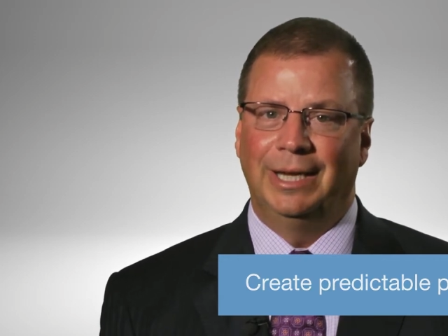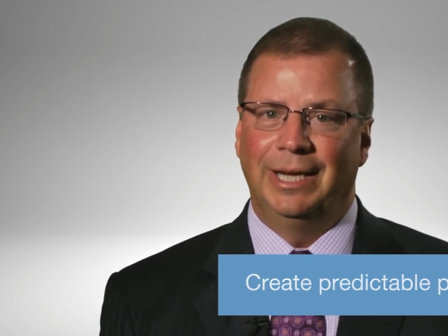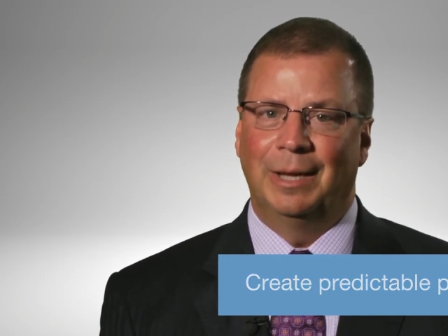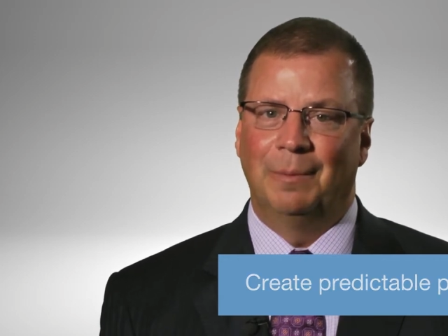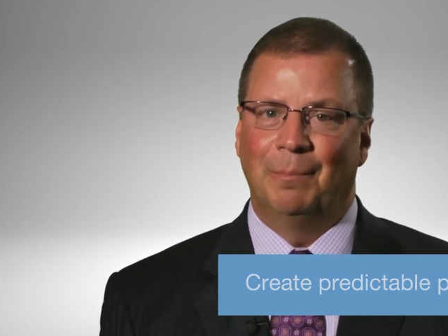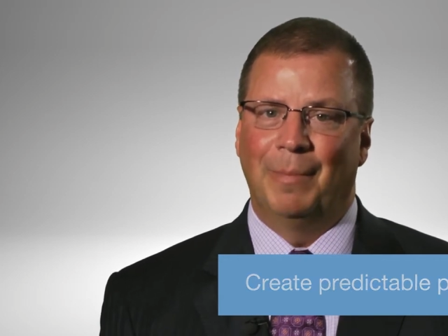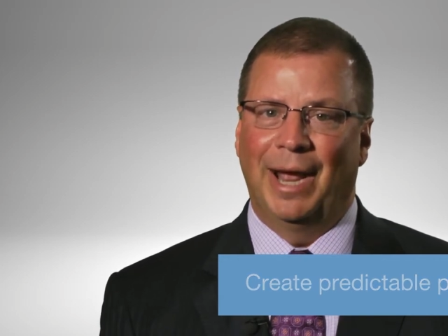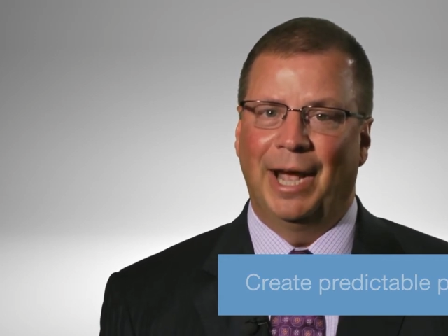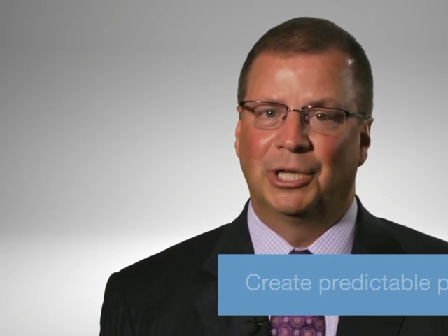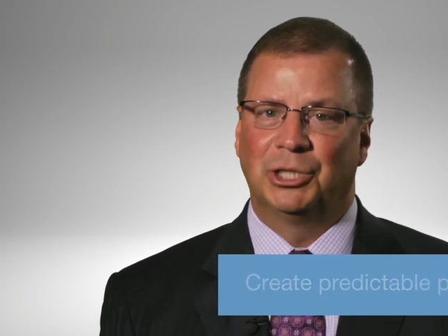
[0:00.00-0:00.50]

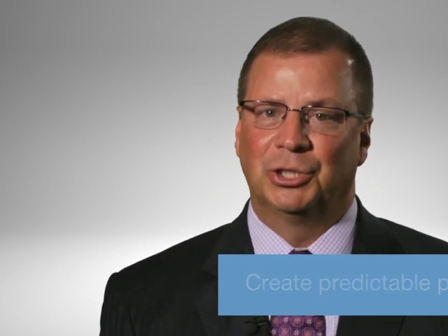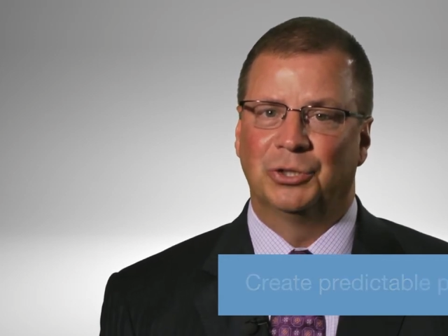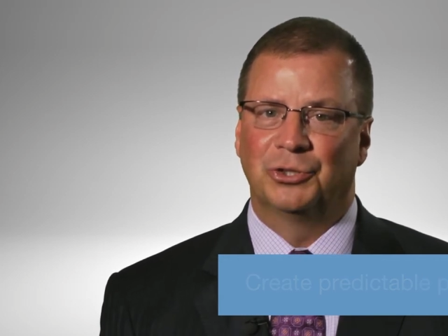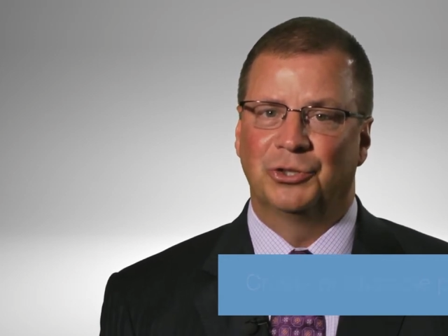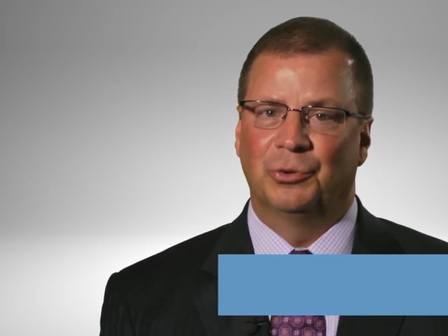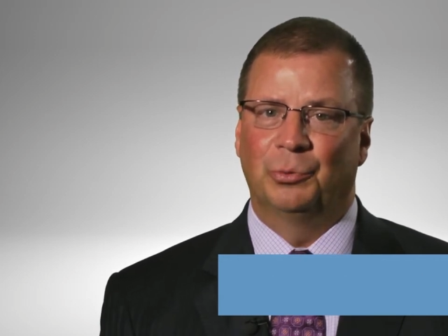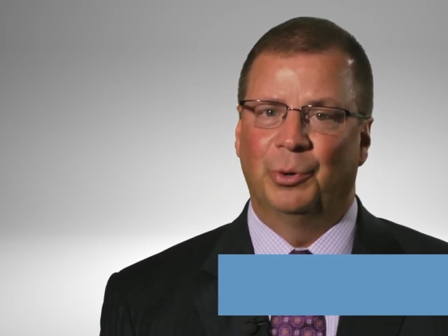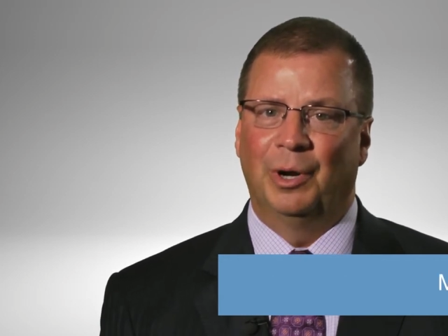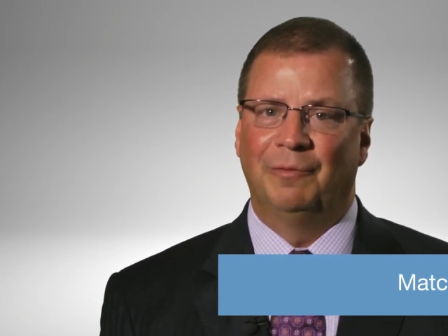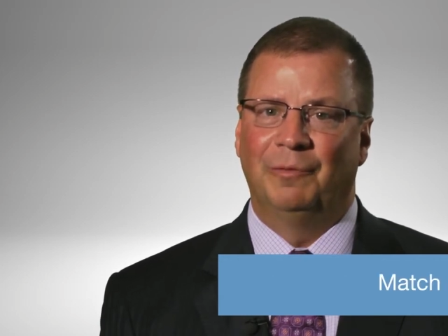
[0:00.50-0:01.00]
It
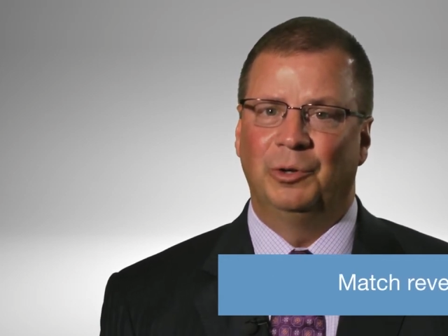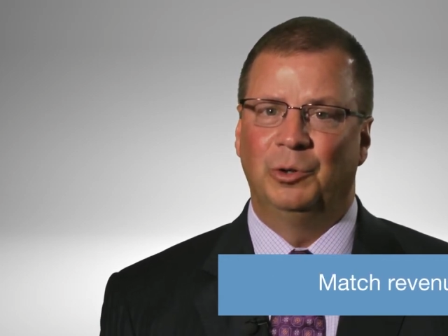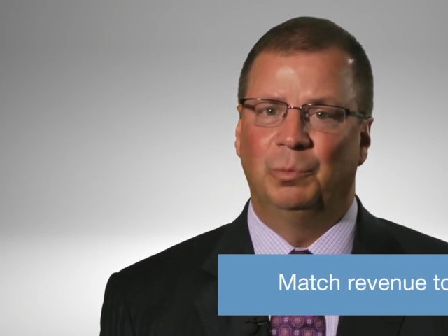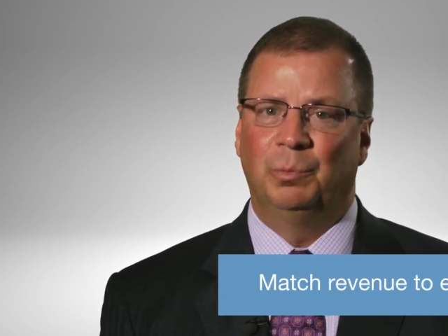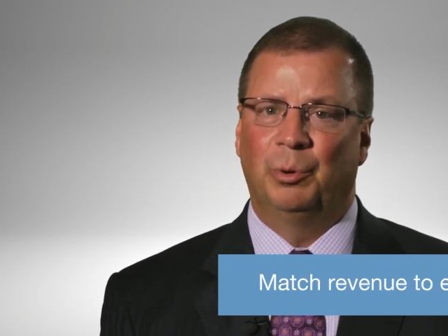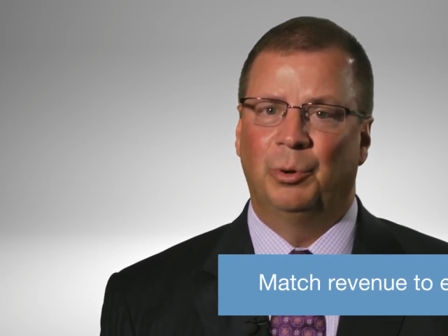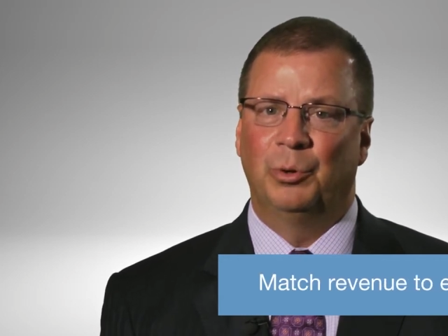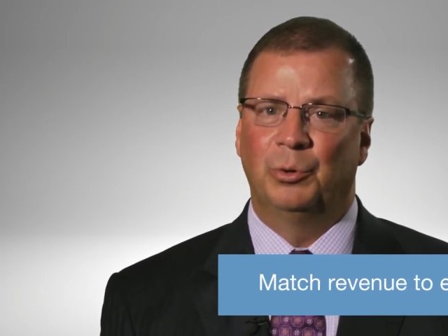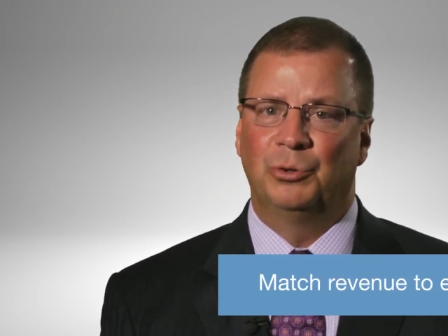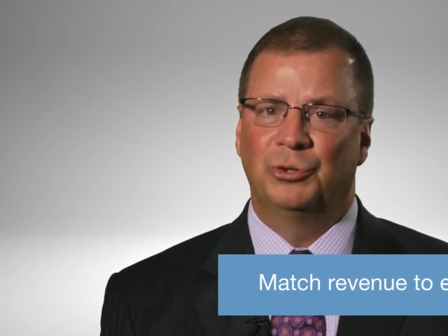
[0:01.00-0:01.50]
matches the
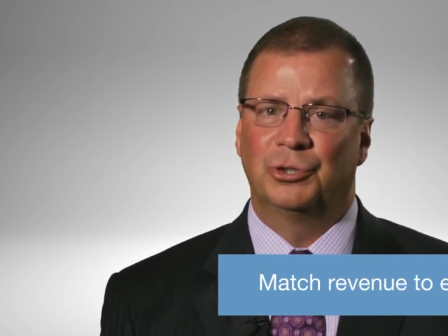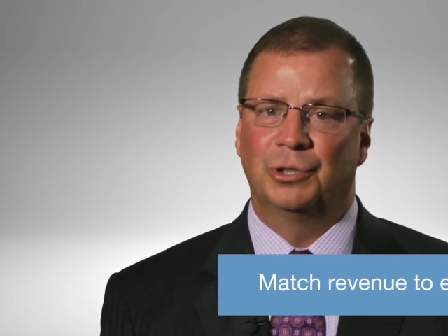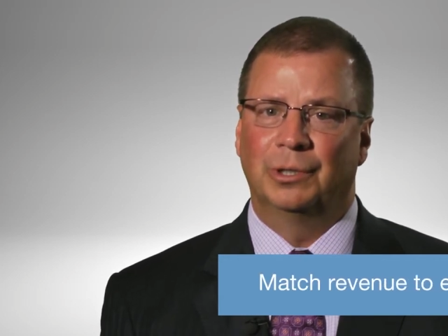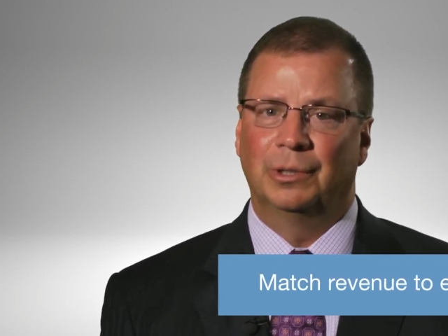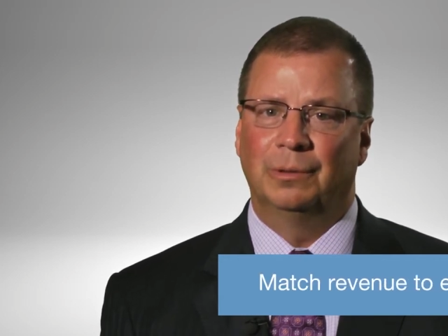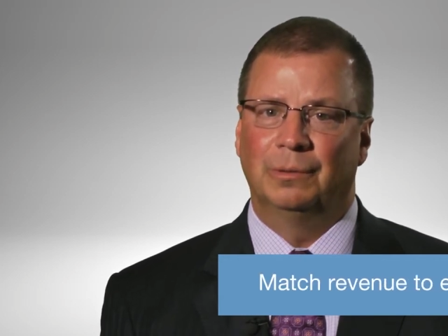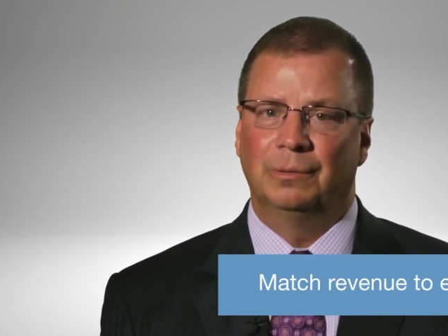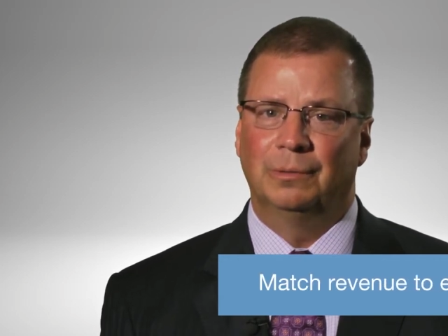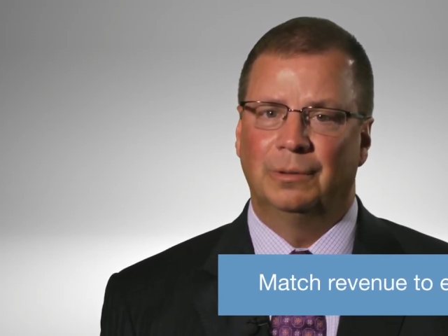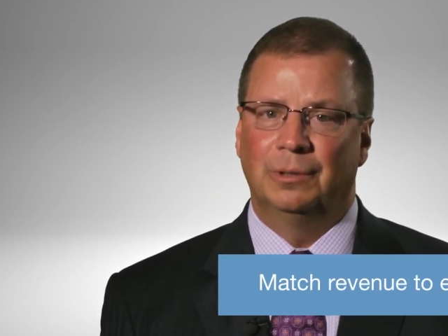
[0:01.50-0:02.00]

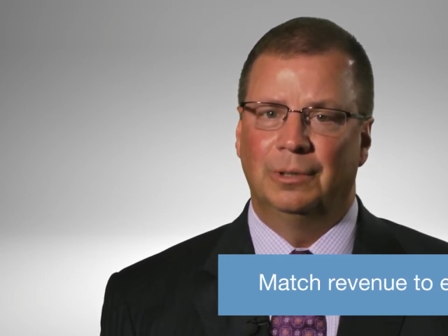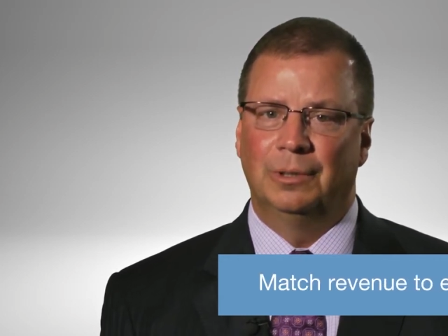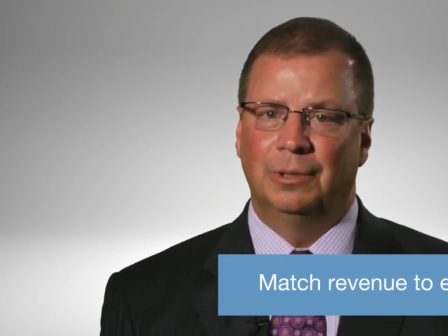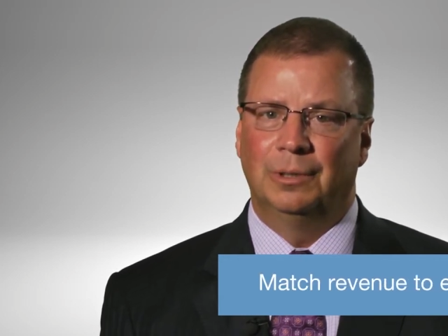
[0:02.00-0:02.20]
revenue-producing